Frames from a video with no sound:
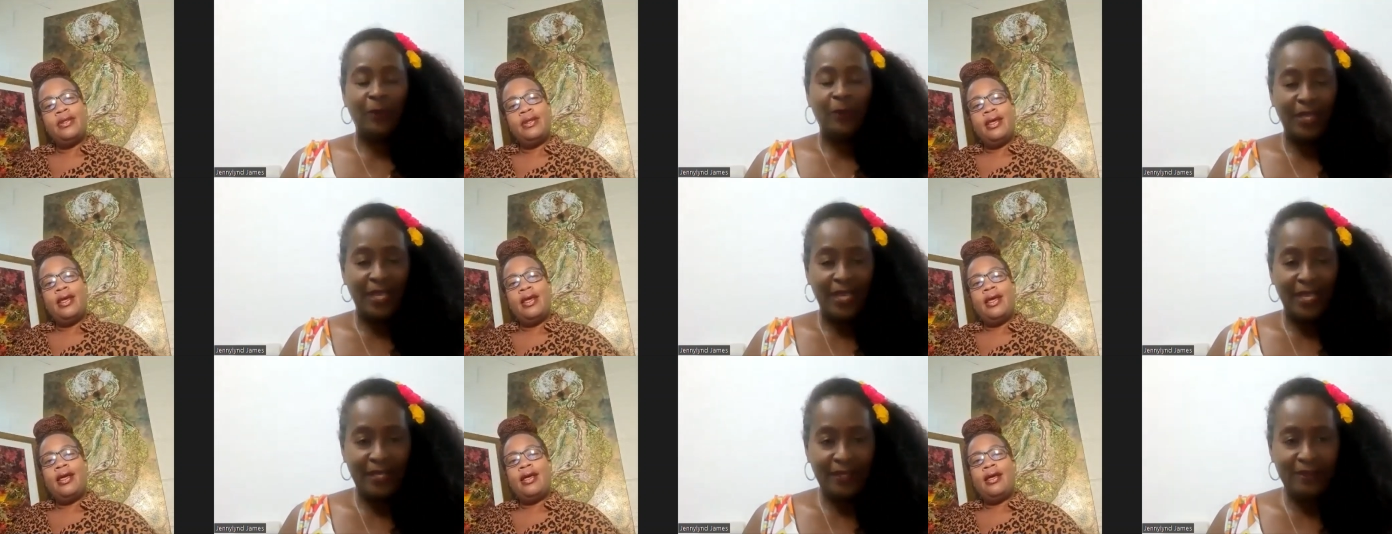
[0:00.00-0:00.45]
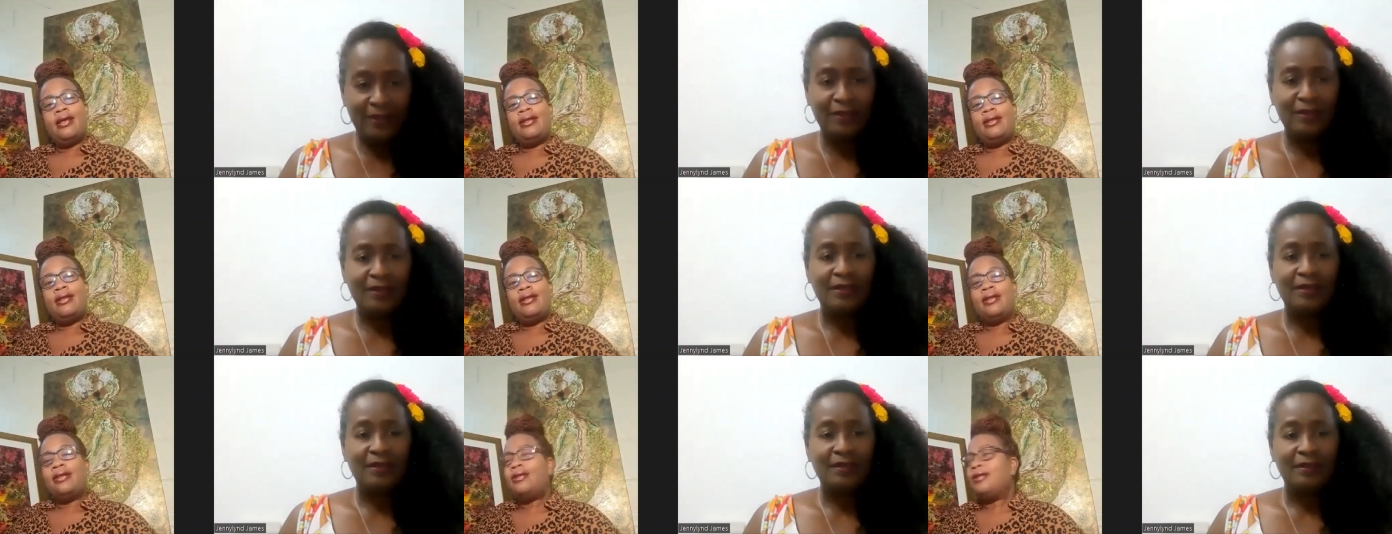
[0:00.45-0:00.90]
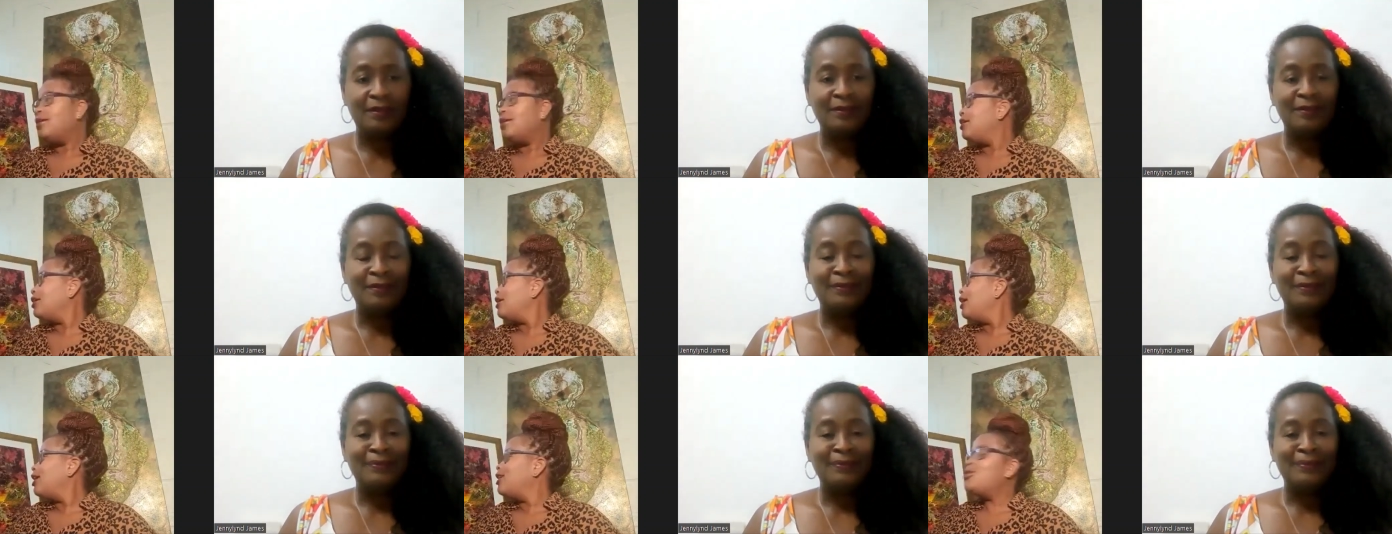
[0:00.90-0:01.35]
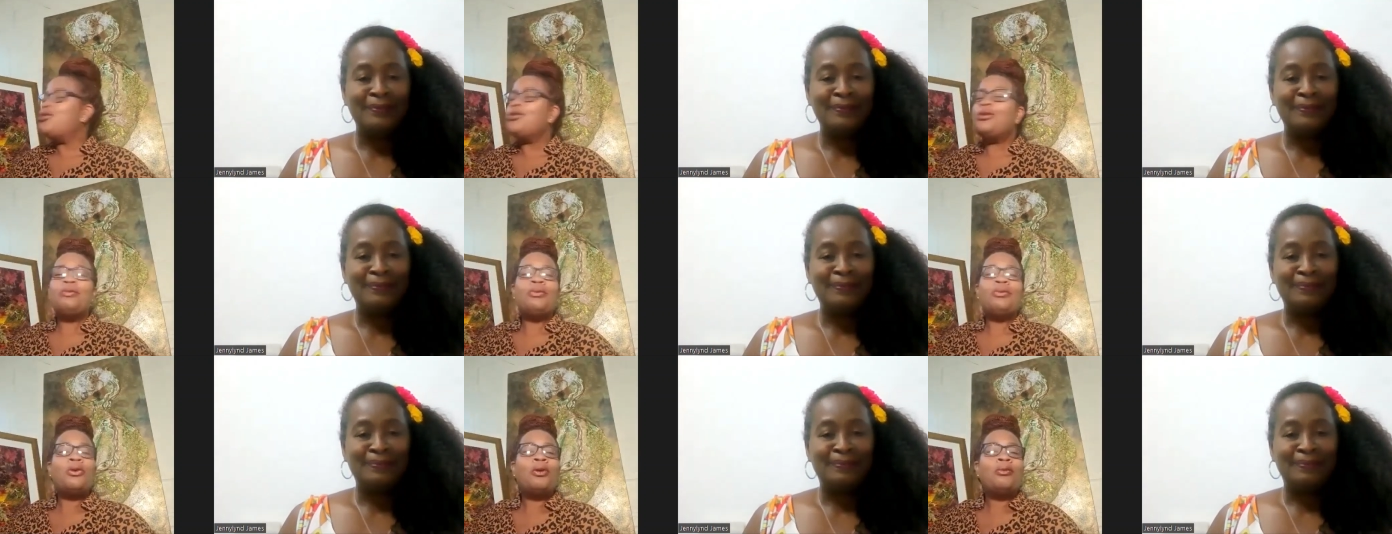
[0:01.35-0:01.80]
Speaker 1: Okay. And I
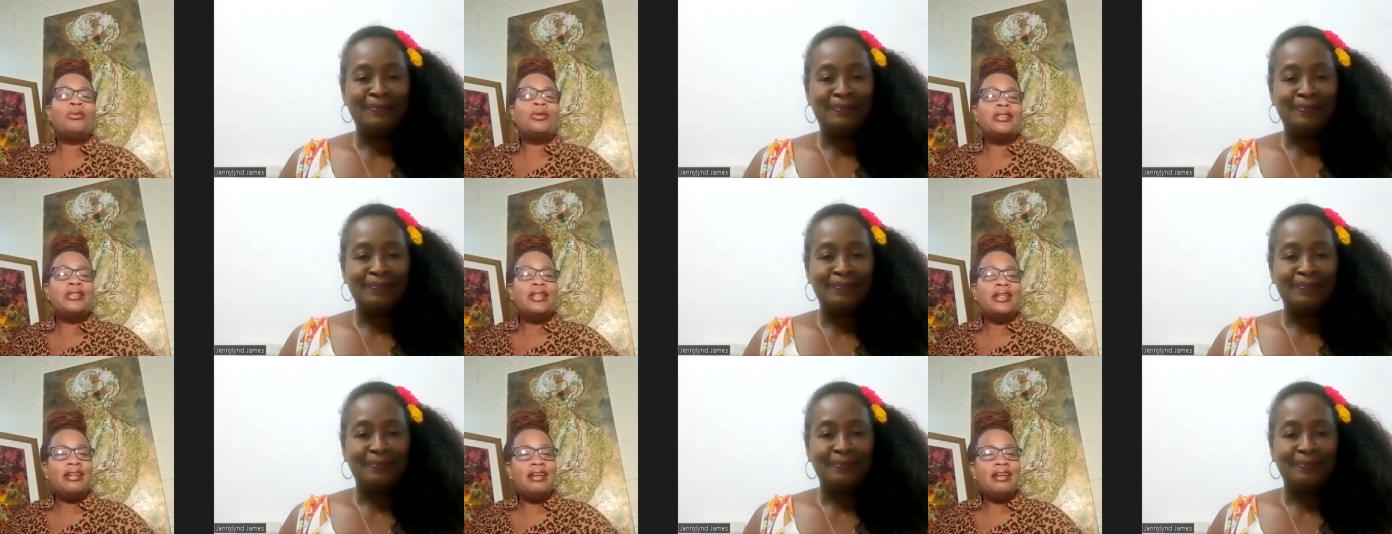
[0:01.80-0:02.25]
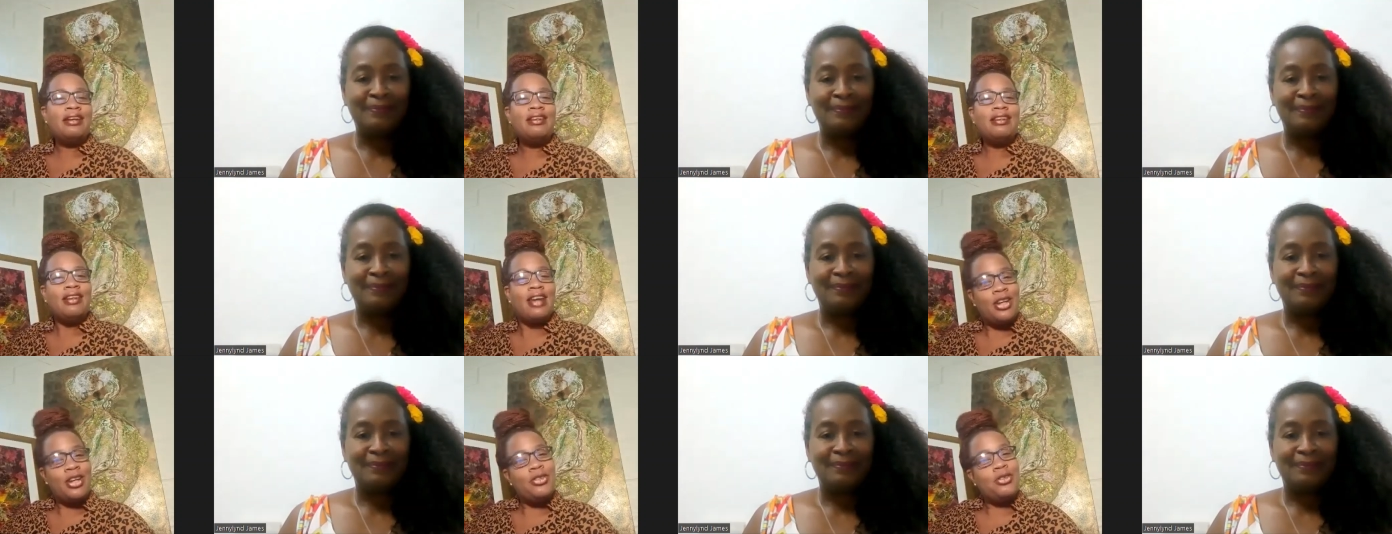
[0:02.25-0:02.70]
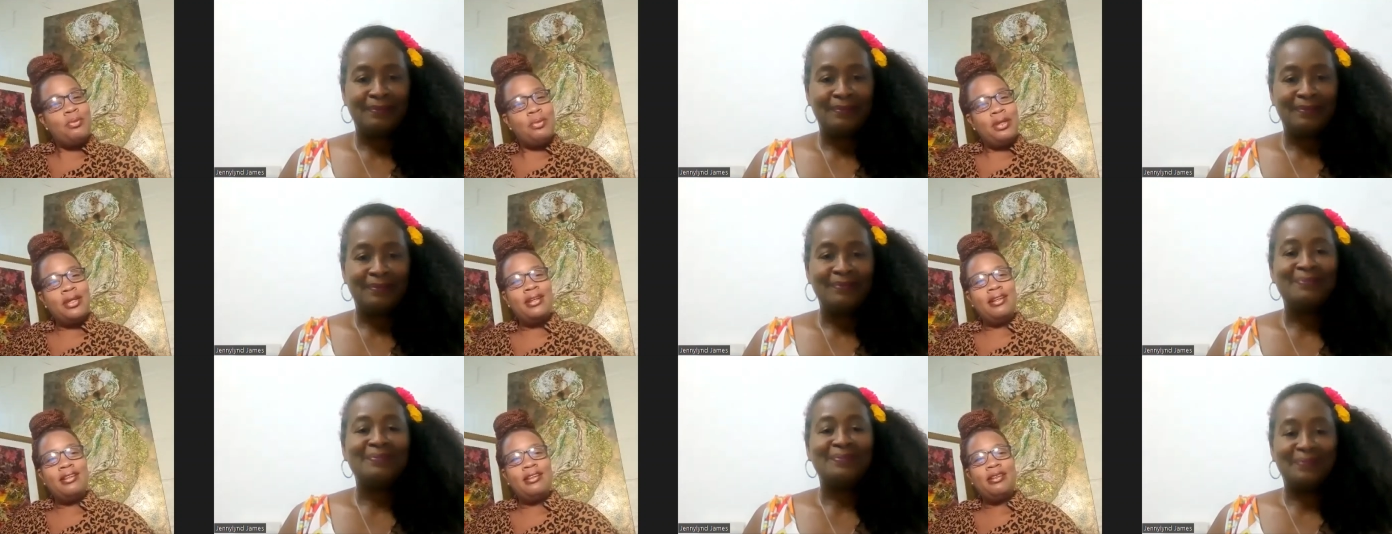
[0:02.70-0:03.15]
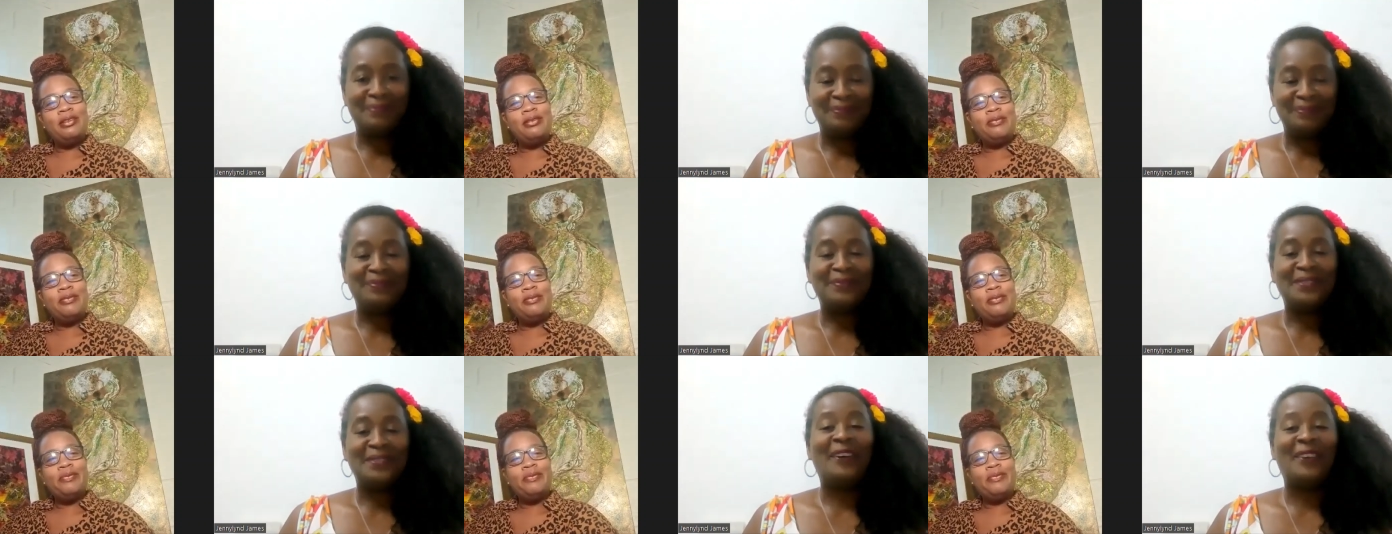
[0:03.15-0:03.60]
dream almost in color. I dream in color.
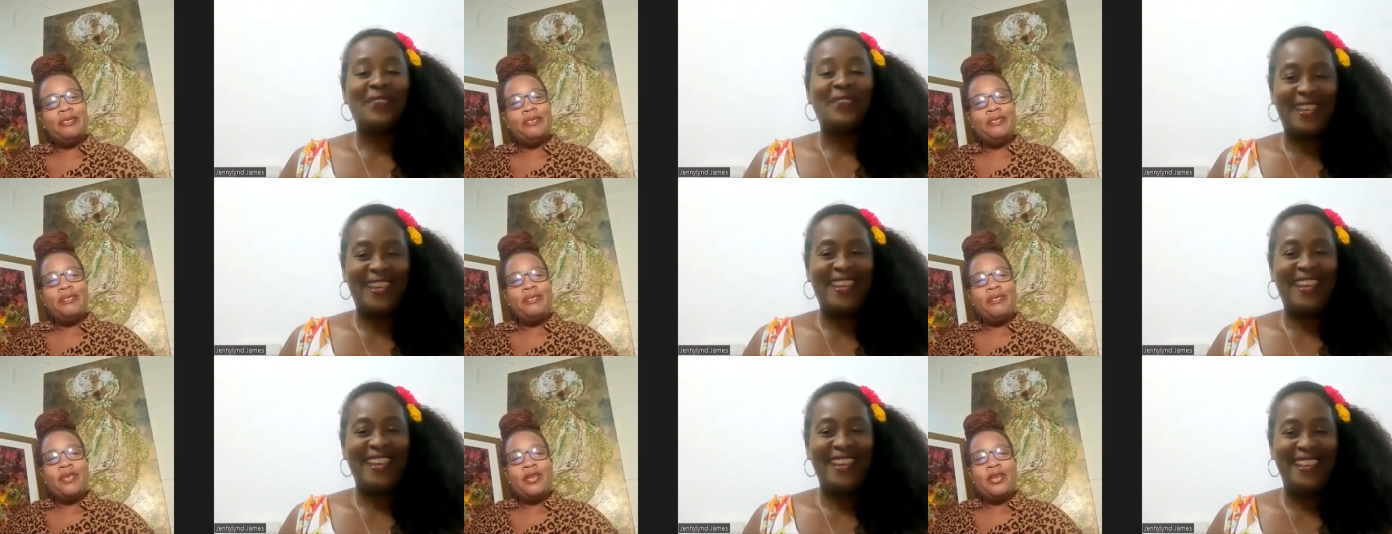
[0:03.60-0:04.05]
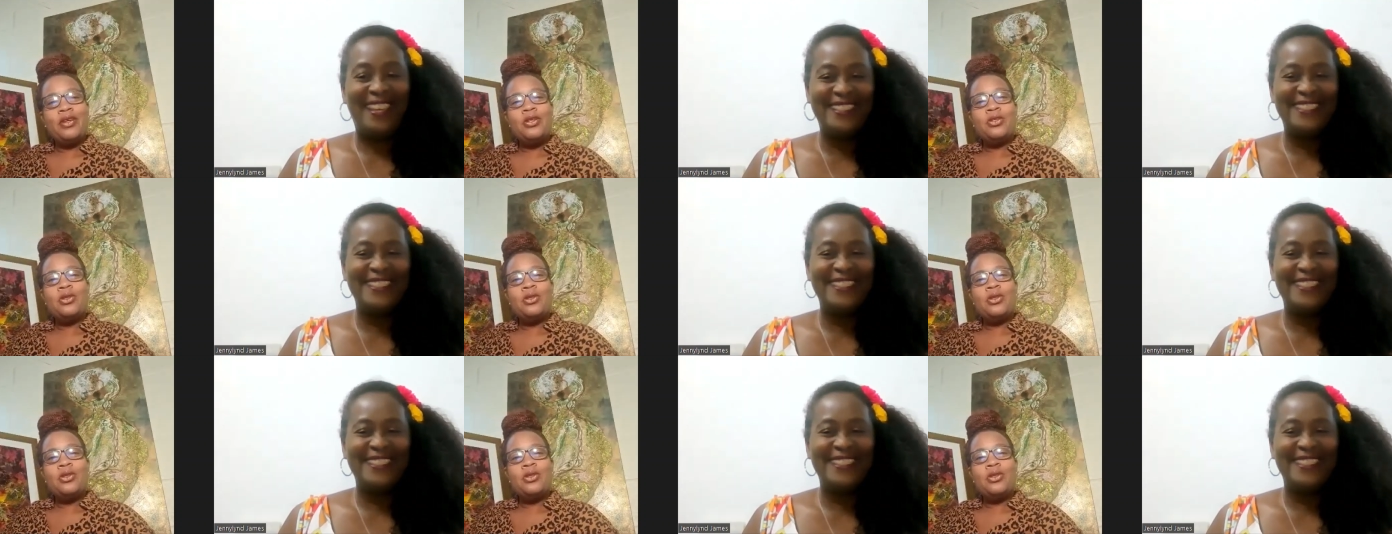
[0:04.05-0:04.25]
Okay. So this